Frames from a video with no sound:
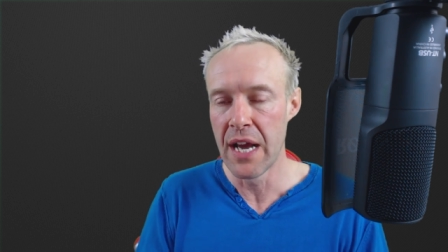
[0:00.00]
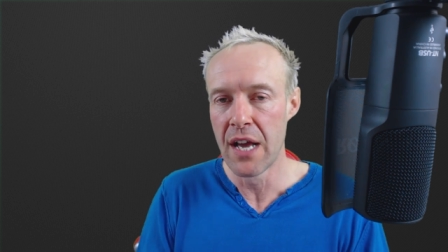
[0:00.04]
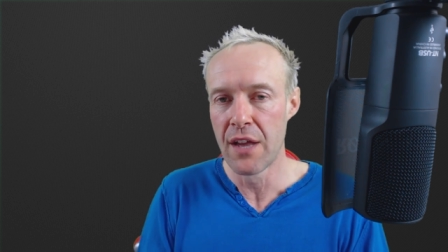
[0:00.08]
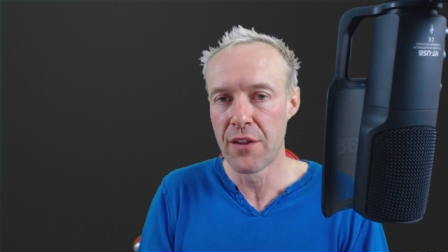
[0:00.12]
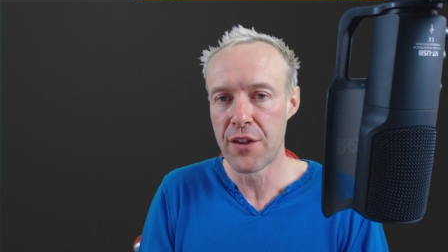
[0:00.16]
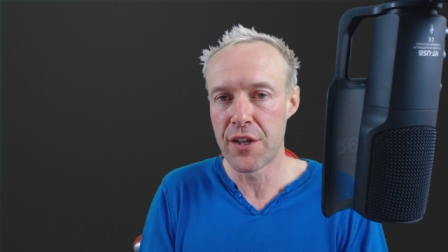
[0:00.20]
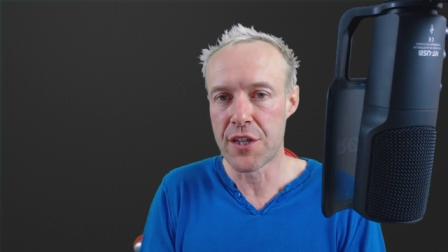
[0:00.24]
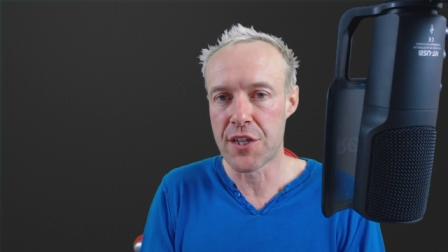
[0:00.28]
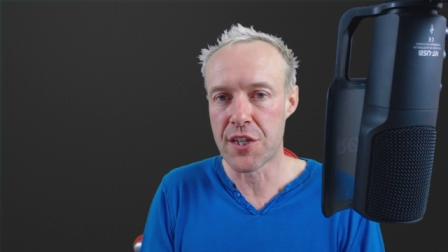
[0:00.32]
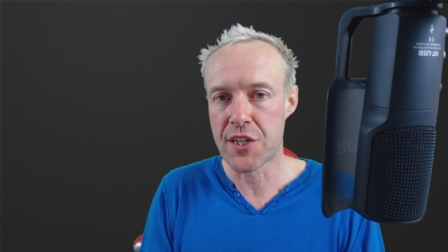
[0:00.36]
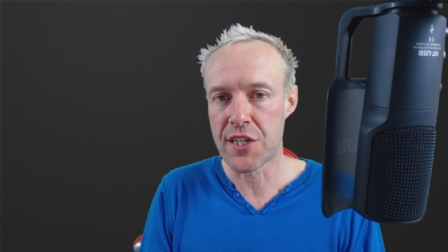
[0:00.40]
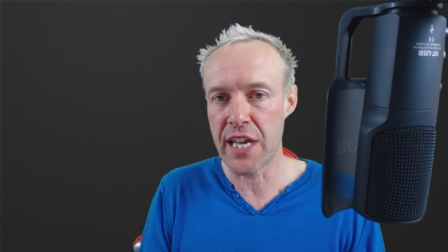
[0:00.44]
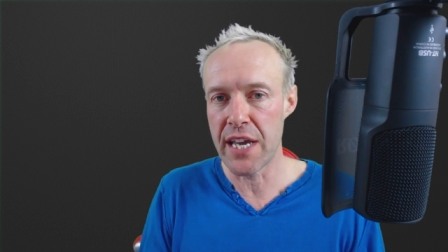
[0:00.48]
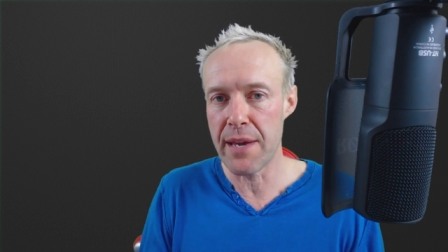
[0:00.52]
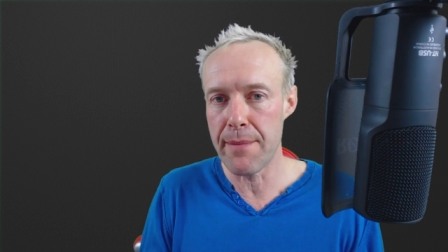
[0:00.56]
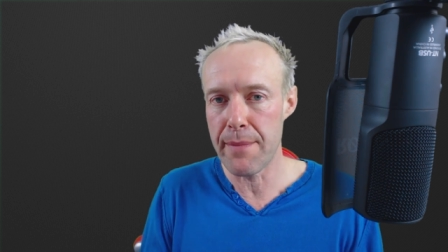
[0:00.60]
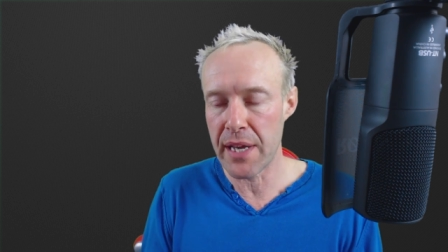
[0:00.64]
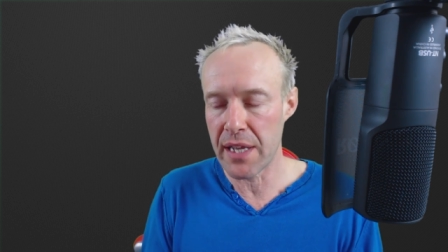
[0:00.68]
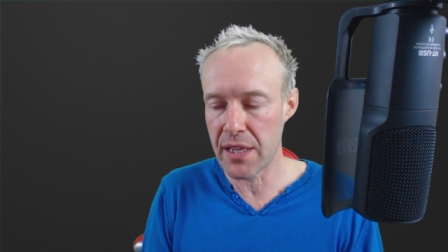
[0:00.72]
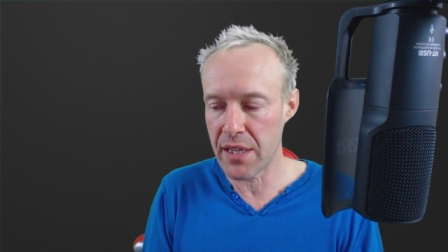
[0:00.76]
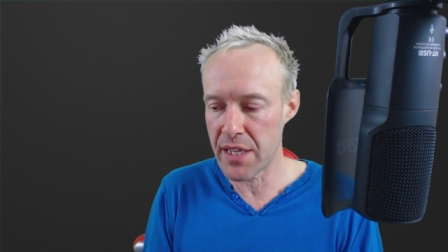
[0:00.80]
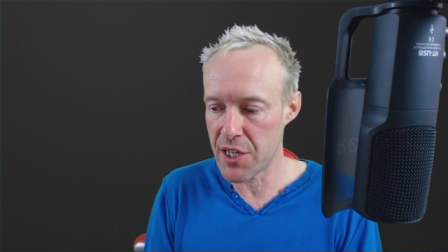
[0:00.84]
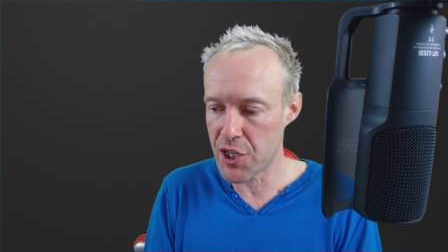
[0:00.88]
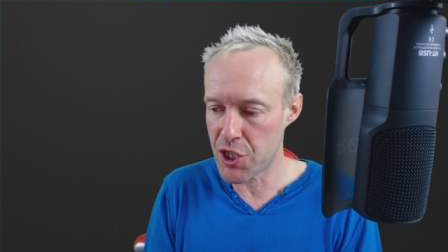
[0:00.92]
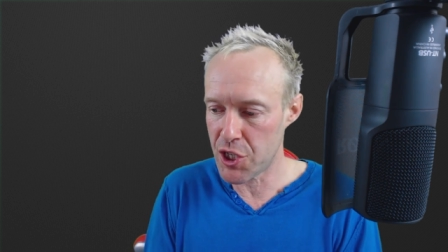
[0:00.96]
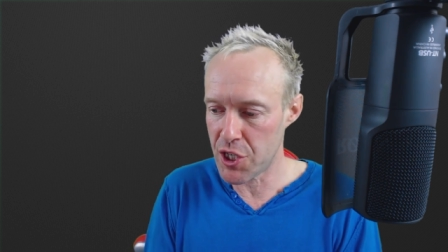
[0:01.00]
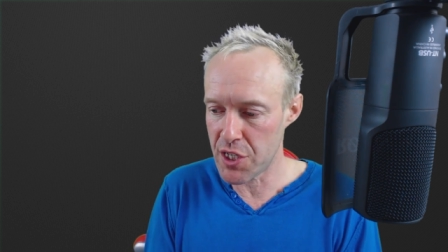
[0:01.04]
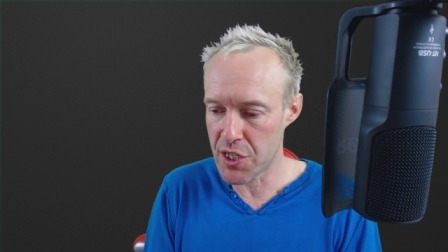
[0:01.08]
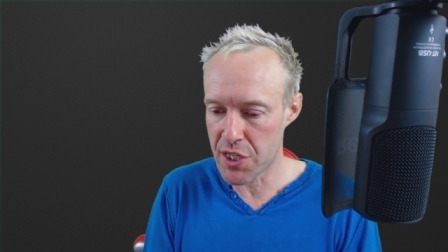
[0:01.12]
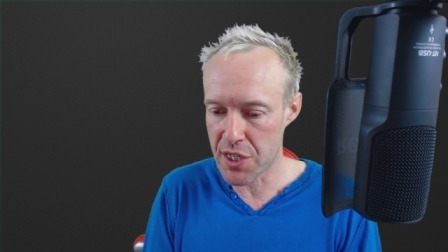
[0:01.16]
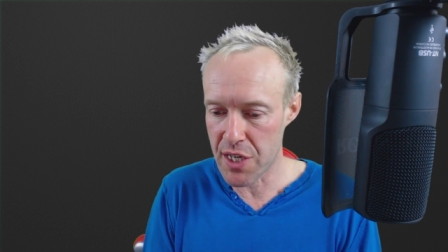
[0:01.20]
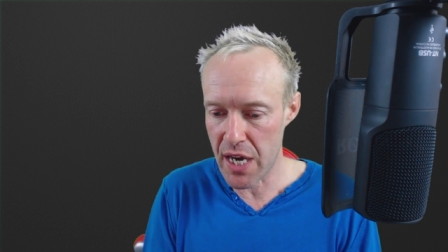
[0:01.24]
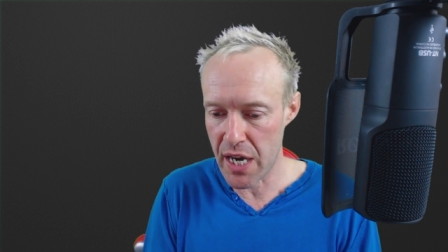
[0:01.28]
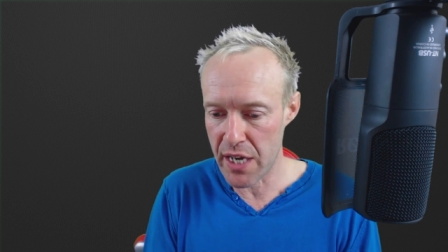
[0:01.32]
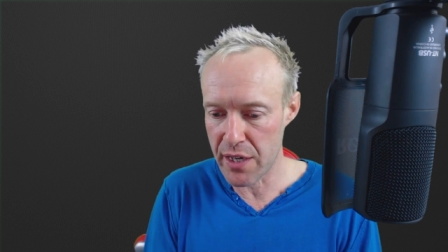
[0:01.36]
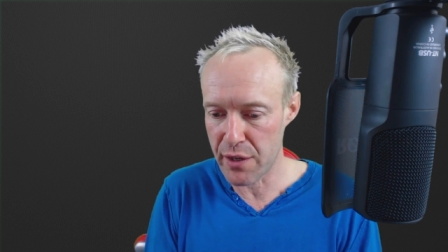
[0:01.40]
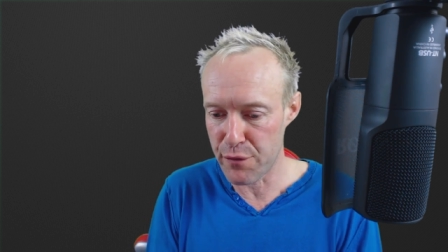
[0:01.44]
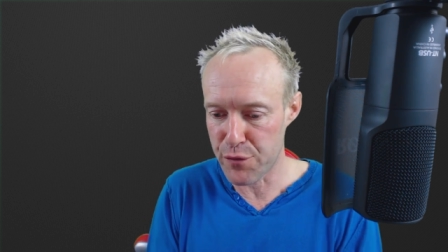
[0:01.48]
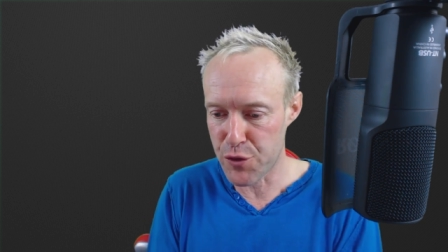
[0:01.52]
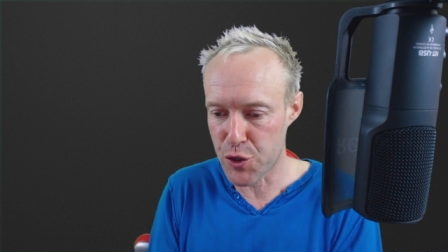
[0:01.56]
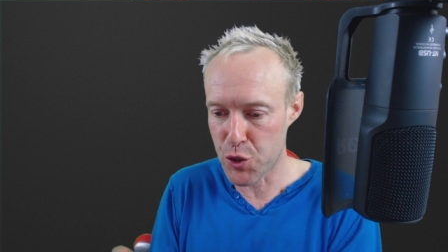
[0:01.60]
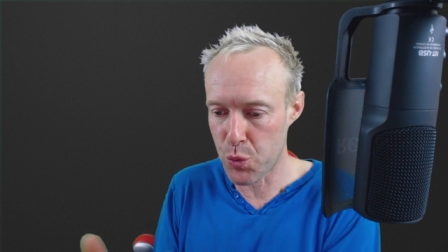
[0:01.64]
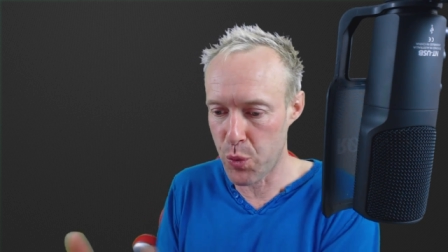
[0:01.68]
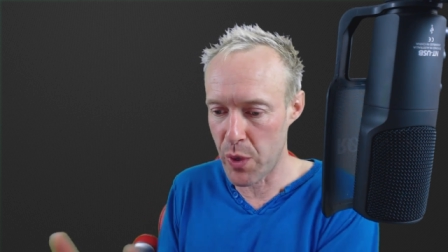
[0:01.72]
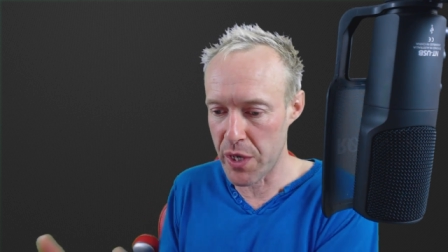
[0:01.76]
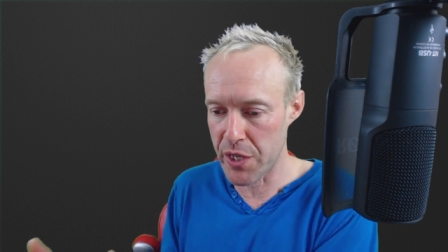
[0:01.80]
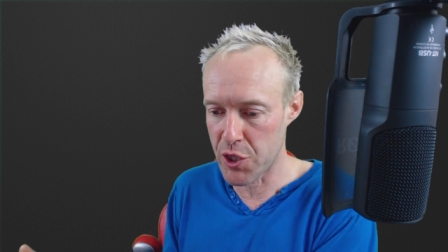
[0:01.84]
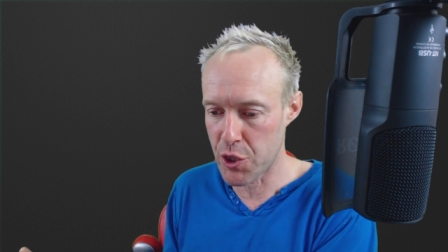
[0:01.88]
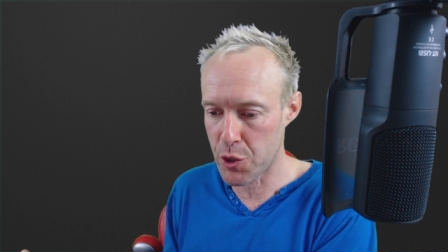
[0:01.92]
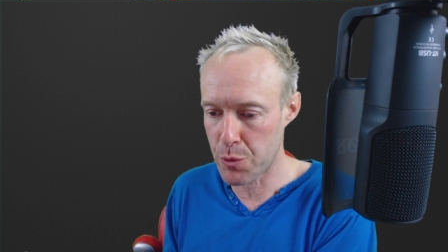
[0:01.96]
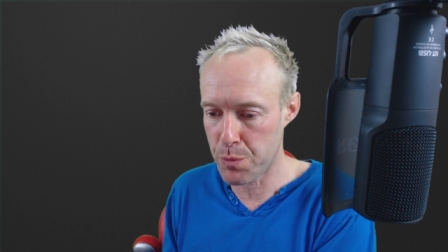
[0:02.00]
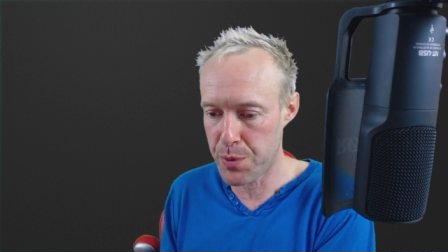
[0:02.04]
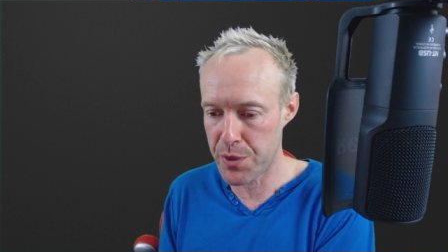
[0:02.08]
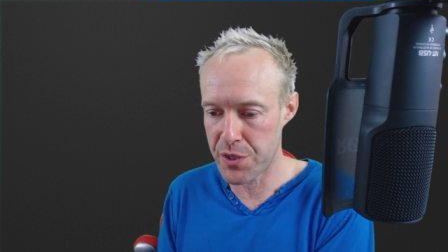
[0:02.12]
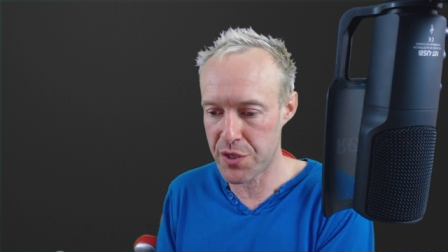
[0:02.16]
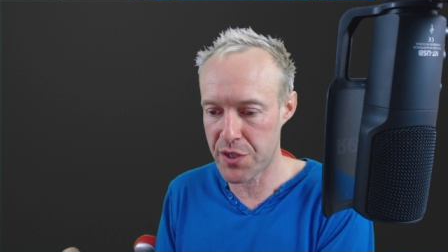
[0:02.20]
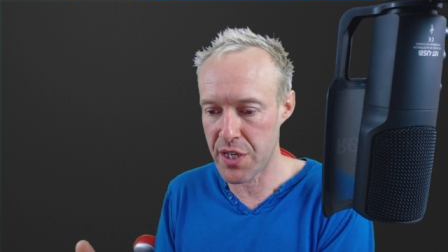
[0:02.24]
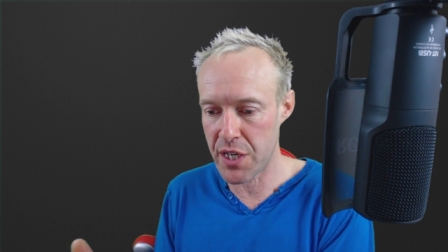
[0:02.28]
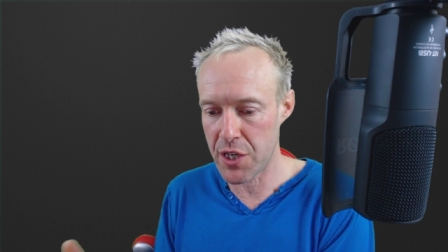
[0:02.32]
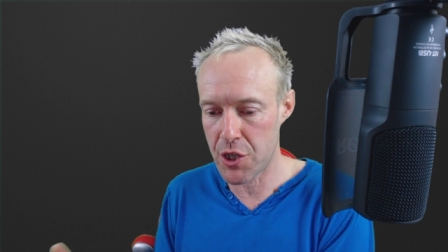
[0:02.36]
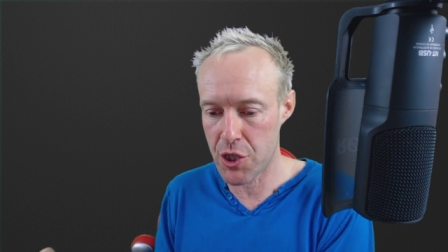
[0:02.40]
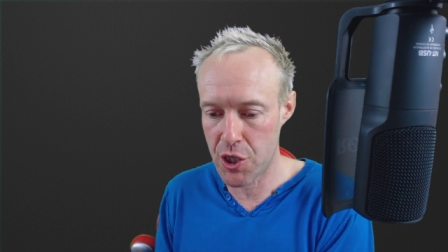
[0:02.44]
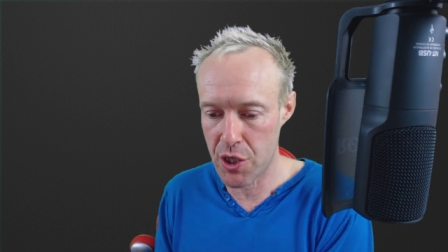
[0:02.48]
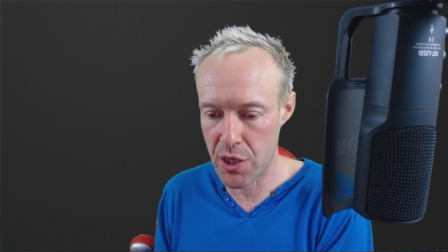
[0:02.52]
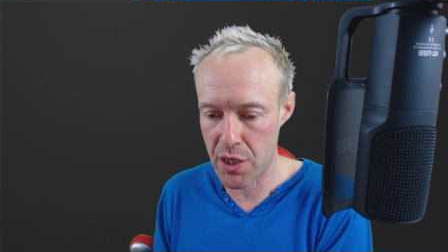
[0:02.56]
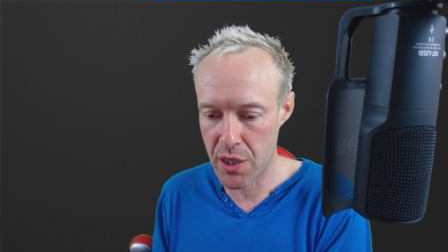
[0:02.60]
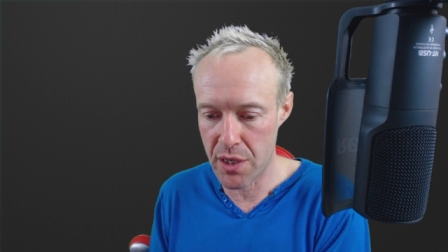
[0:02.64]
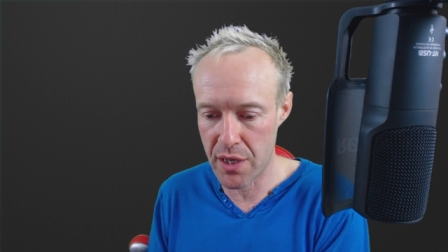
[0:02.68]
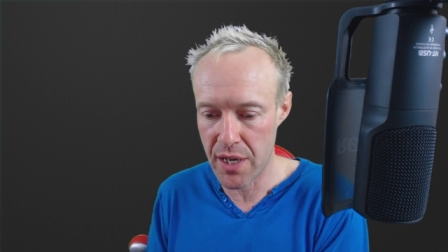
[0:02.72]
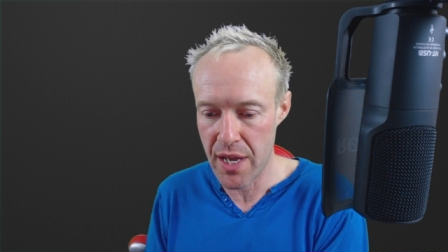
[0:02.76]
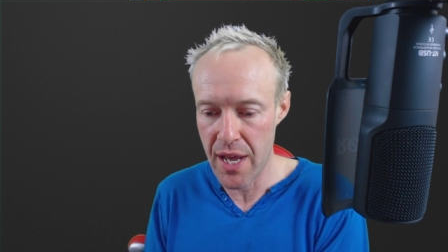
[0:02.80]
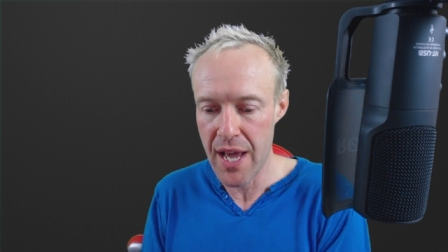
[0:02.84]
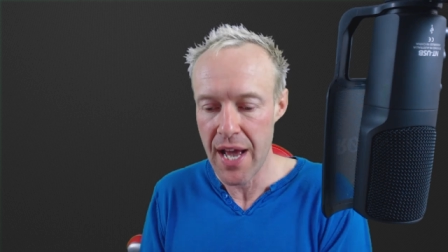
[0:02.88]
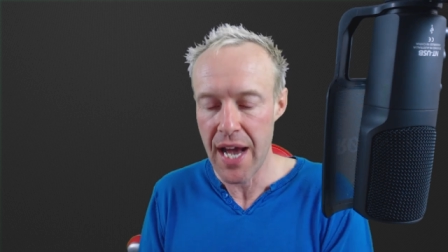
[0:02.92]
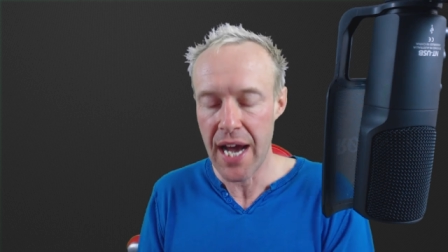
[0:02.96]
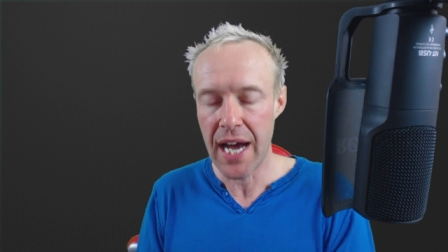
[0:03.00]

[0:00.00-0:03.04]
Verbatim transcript: that seemingly she's kind of switched position,